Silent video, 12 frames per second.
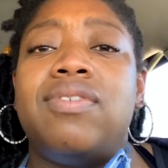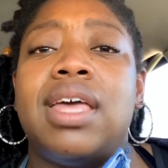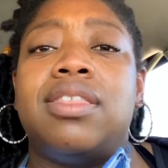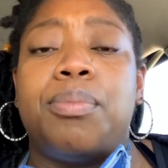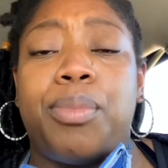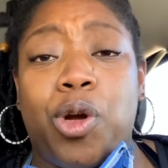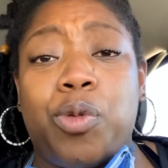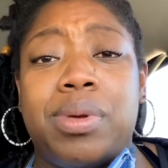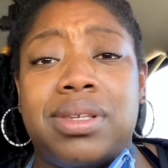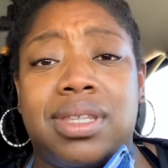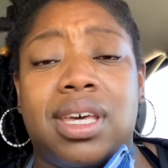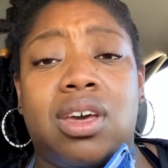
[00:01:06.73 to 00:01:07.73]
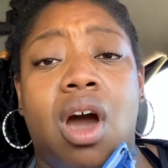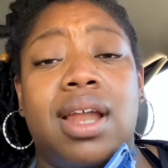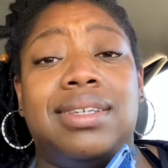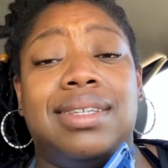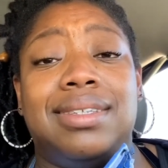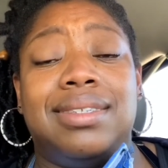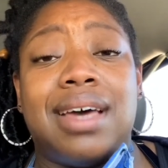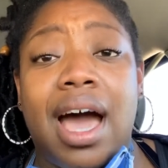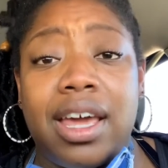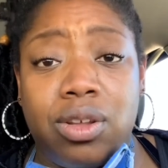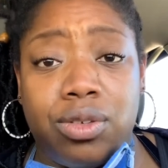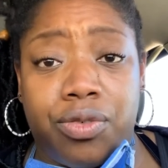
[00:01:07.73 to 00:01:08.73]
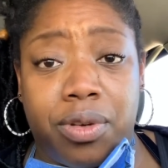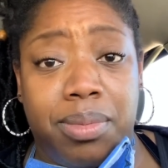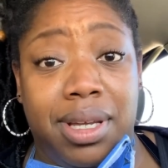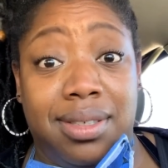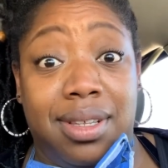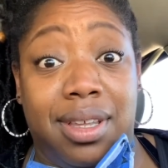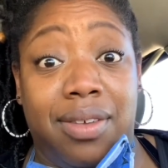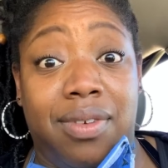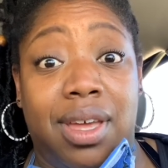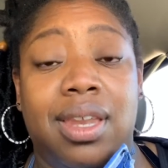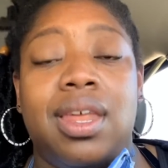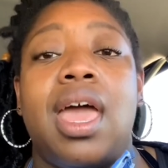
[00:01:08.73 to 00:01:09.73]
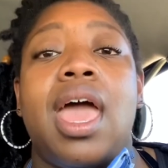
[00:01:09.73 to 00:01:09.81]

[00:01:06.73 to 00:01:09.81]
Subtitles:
in the purpose that God has entitled for me to live in.